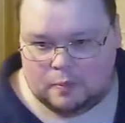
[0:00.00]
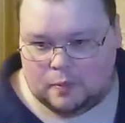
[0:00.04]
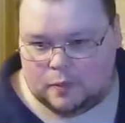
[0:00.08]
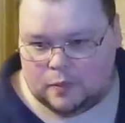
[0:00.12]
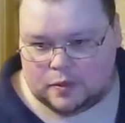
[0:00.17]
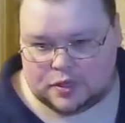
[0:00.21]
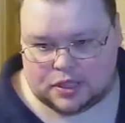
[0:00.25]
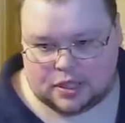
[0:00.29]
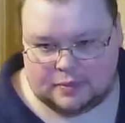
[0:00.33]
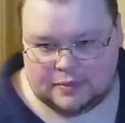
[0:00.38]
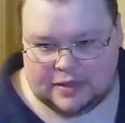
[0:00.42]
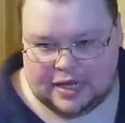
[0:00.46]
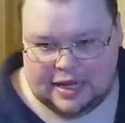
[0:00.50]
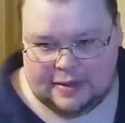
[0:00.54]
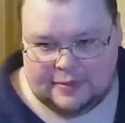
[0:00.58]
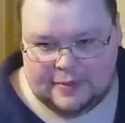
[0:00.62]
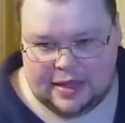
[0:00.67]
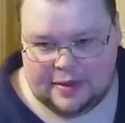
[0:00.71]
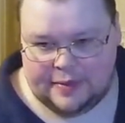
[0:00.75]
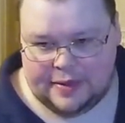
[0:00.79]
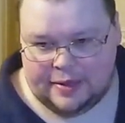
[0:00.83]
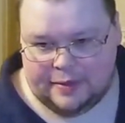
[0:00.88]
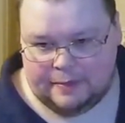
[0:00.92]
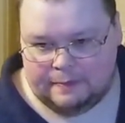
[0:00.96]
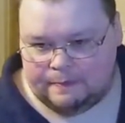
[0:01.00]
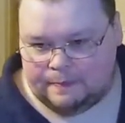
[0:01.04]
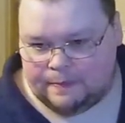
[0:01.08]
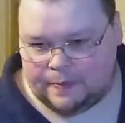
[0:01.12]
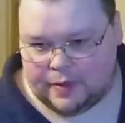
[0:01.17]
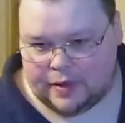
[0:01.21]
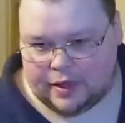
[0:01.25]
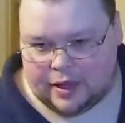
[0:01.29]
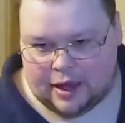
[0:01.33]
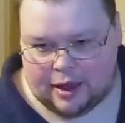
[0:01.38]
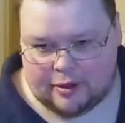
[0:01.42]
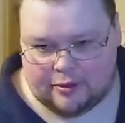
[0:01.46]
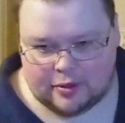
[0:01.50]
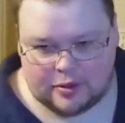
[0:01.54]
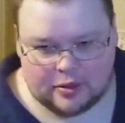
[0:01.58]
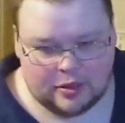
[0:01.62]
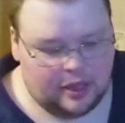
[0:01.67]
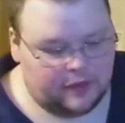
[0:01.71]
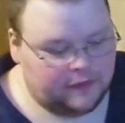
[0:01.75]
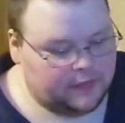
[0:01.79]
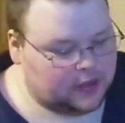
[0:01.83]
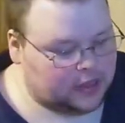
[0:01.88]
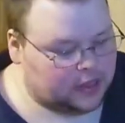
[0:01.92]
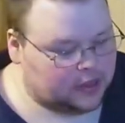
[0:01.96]
Someday, maybe. I would
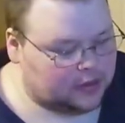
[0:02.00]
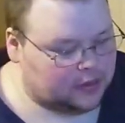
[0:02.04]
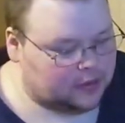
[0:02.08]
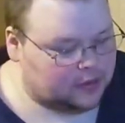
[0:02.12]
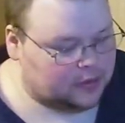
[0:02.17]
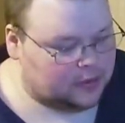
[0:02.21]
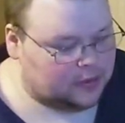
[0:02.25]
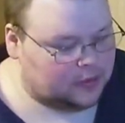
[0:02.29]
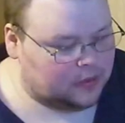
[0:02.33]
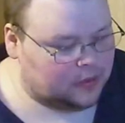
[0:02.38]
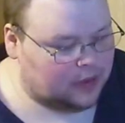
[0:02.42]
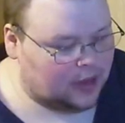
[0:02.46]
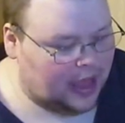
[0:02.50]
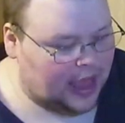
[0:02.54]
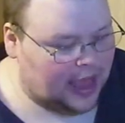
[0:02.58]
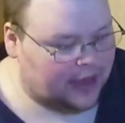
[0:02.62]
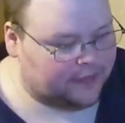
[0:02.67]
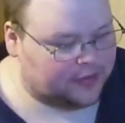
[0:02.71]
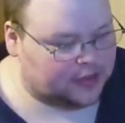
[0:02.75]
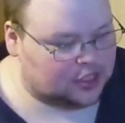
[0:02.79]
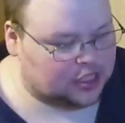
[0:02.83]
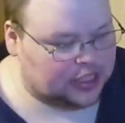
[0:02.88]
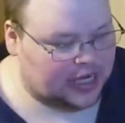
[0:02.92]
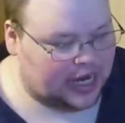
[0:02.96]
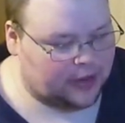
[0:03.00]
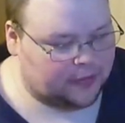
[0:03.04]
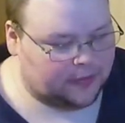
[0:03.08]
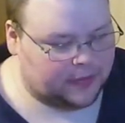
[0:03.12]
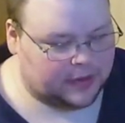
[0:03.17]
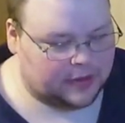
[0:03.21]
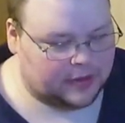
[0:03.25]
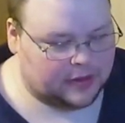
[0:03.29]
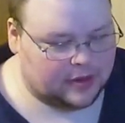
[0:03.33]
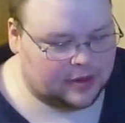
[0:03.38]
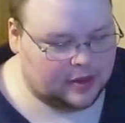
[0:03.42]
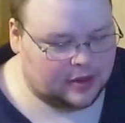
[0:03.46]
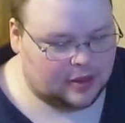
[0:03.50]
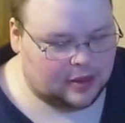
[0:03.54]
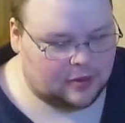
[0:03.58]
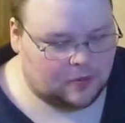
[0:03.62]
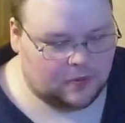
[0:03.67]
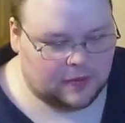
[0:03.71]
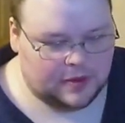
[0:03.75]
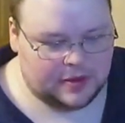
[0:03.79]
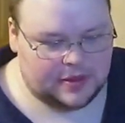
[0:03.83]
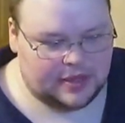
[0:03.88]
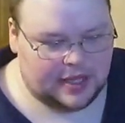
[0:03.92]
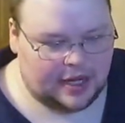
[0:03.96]
love to have a chat with,
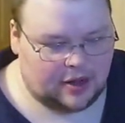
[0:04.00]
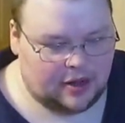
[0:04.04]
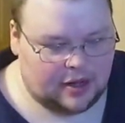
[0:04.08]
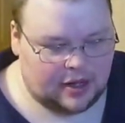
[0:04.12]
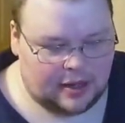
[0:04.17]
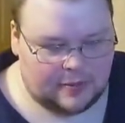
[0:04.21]
with Derek.